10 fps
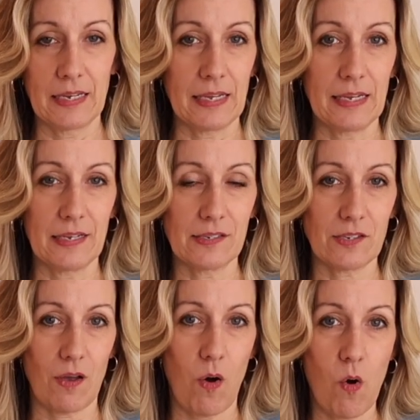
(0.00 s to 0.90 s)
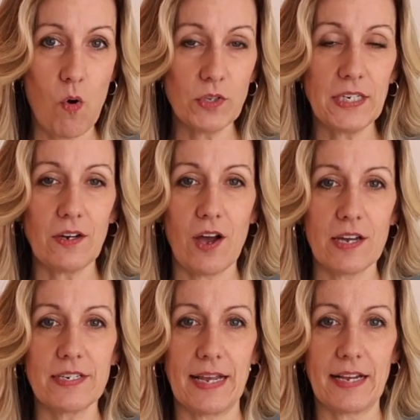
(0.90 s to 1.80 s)
is holding on
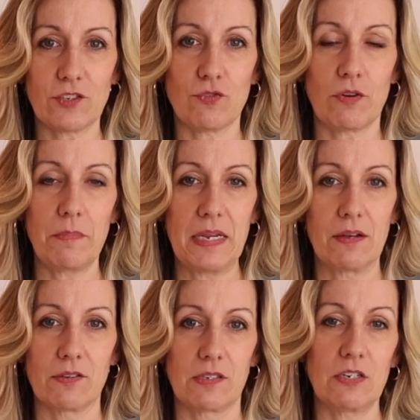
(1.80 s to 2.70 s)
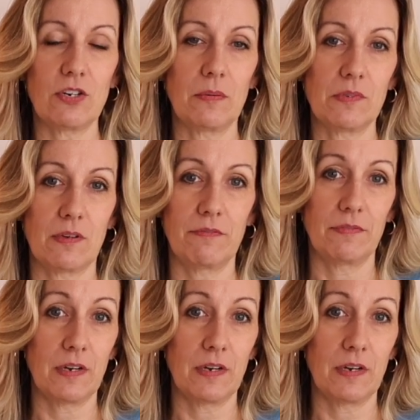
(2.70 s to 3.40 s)
to extra meals in terms of